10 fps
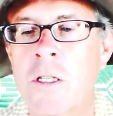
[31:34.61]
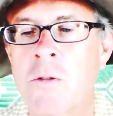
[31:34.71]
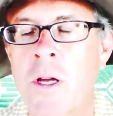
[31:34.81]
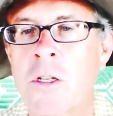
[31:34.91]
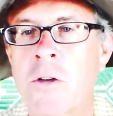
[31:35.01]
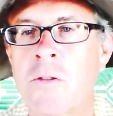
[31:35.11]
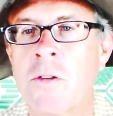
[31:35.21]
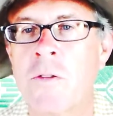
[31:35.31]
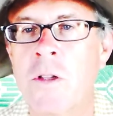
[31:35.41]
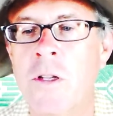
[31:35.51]
the structure of
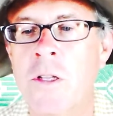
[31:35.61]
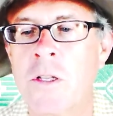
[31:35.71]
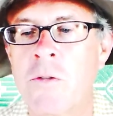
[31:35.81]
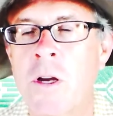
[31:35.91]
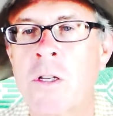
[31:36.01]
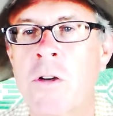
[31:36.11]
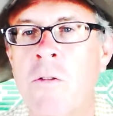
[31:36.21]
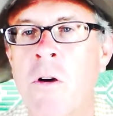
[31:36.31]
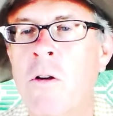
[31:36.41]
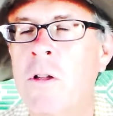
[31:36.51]
civility, the structure
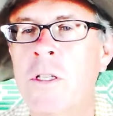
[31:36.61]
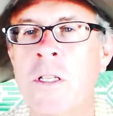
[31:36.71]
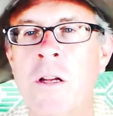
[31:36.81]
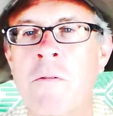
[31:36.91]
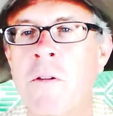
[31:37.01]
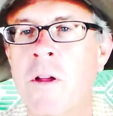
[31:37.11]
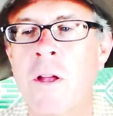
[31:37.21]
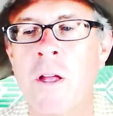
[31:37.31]
of all this stuff,